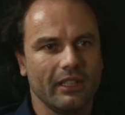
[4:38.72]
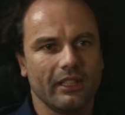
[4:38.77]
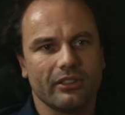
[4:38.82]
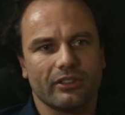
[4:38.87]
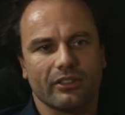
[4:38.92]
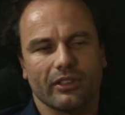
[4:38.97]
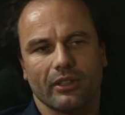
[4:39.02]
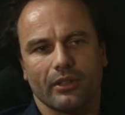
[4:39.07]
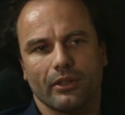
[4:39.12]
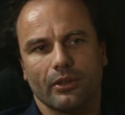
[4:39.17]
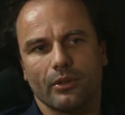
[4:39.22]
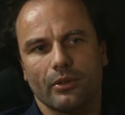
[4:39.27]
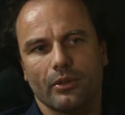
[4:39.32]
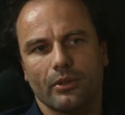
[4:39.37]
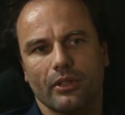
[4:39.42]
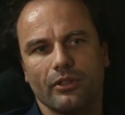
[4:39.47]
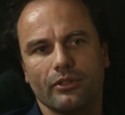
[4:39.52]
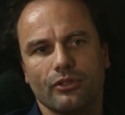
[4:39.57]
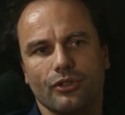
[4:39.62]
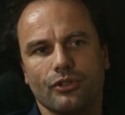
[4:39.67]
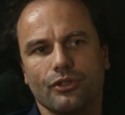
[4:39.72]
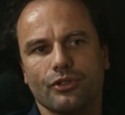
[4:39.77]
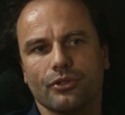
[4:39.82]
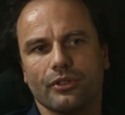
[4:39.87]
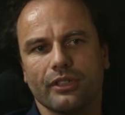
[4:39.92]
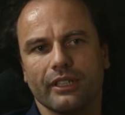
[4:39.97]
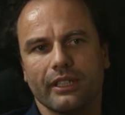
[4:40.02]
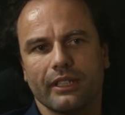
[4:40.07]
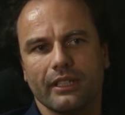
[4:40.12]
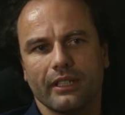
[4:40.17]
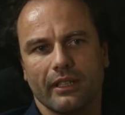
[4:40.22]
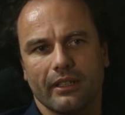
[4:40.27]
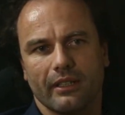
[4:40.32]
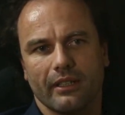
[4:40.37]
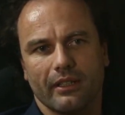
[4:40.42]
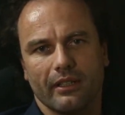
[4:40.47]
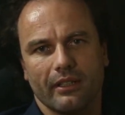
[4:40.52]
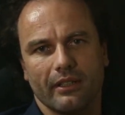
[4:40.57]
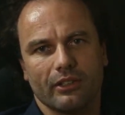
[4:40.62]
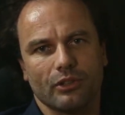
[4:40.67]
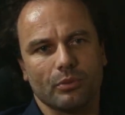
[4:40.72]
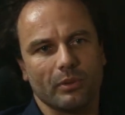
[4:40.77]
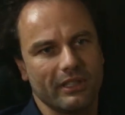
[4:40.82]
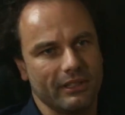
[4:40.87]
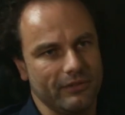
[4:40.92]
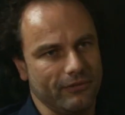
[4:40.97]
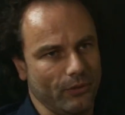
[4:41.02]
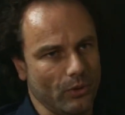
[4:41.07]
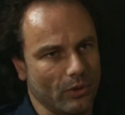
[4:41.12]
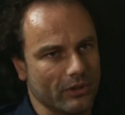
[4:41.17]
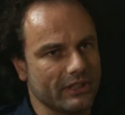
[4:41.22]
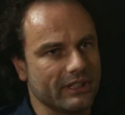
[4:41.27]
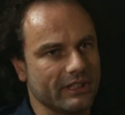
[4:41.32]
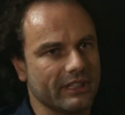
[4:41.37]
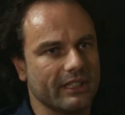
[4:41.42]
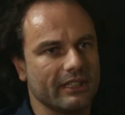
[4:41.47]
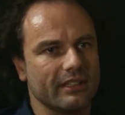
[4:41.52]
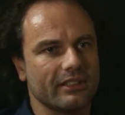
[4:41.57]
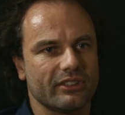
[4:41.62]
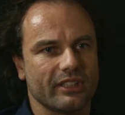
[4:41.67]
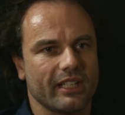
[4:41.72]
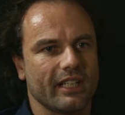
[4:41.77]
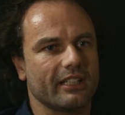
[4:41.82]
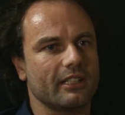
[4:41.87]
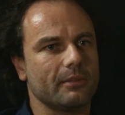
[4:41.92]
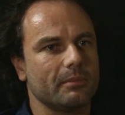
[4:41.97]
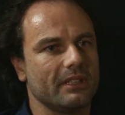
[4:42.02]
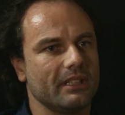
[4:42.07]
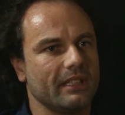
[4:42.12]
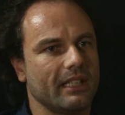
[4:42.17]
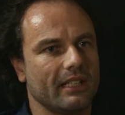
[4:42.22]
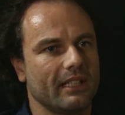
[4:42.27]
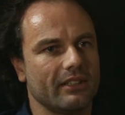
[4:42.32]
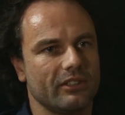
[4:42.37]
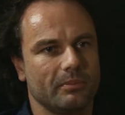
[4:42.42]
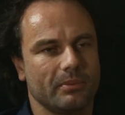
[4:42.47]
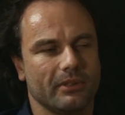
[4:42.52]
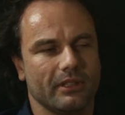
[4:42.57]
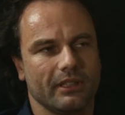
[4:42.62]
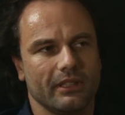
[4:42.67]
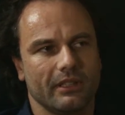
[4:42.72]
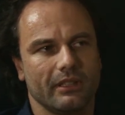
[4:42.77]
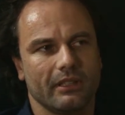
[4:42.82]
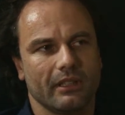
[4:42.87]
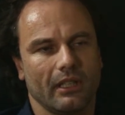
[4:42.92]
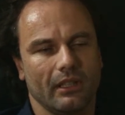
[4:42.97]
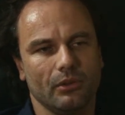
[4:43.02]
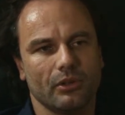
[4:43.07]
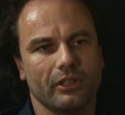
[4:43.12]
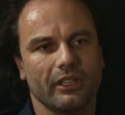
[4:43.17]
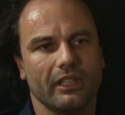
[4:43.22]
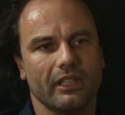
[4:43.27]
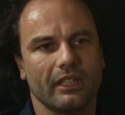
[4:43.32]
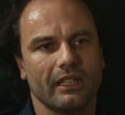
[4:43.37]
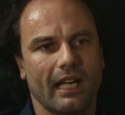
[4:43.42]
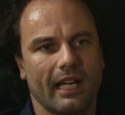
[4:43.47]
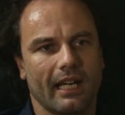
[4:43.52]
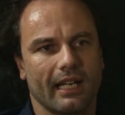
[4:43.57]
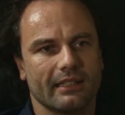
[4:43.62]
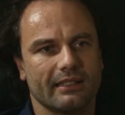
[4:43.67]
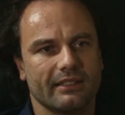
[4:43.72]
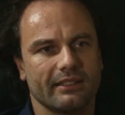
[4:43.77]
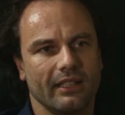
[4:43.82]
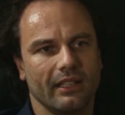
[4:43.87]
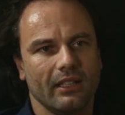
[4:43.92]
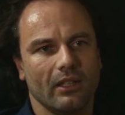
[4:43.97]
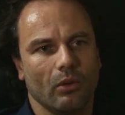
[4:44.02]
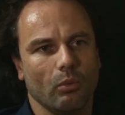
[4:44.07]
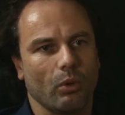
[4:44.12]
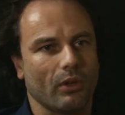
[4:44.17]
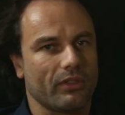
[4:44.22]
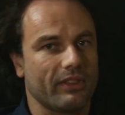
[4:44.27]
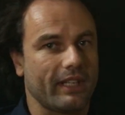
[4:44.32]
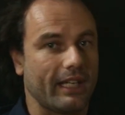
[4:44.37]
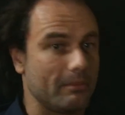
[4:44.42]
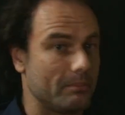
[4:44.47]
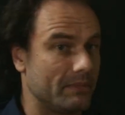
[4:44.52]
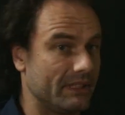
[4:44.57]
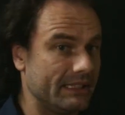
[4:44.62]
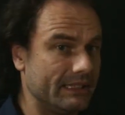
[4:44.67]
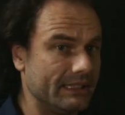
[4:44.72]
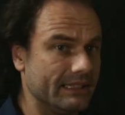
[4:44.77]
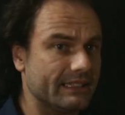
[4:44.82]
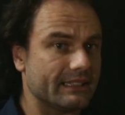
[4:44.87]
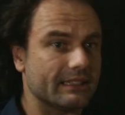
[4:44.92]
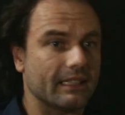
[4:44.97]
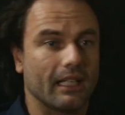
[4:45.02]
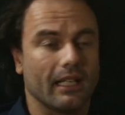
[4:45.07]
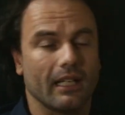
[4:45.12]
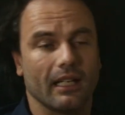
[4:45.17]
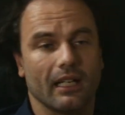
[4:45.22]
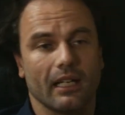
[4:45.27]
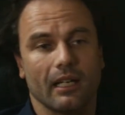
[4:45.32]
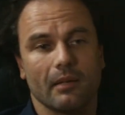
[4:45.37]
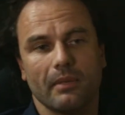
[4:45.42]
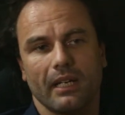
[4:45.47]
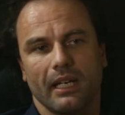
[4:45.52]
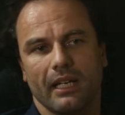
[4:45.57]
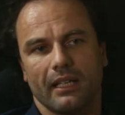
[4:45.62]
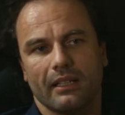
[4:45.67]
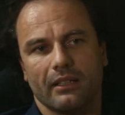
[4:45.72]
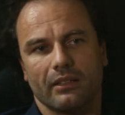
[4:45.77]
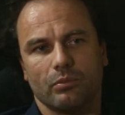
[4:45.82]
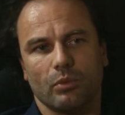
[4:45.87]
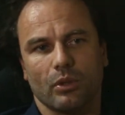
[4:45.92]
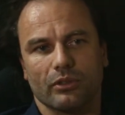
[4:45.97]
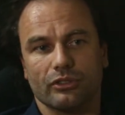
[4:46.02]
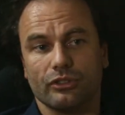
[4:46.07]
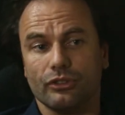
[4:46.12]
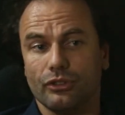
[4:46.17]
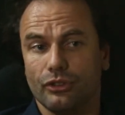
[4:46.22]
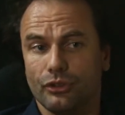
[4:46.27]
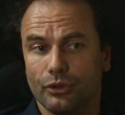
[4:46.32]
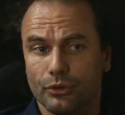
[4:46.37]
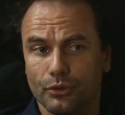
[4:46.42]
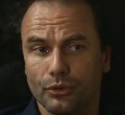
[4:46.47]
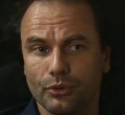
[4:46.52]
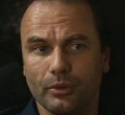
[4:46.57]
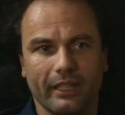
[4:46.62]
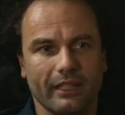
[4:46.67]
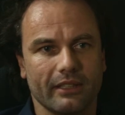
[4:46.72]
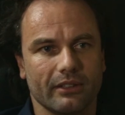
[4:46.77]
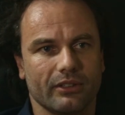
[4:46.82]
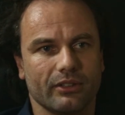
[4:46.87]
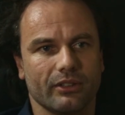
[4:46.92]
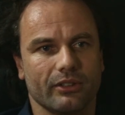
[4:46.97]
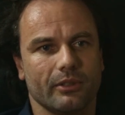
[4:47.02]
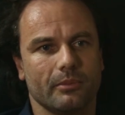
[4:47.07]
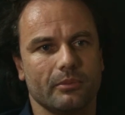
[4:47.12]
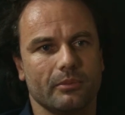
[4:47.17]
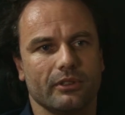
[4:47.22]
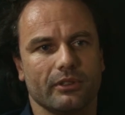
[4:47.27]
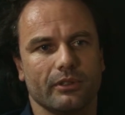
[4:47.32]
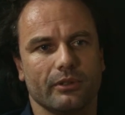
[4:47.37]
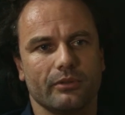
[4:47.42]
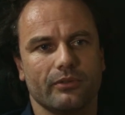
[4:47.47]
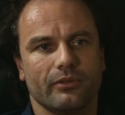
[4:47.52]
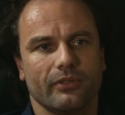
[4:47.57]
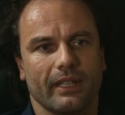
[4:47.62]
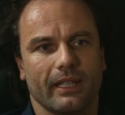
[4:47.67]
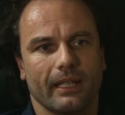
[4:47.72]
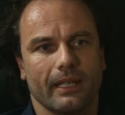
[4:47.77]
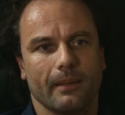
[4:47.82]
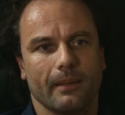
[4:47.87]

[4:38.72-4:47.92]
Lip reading: So during 2014, the Standing Committee has been looking at what that means and what to do in terms of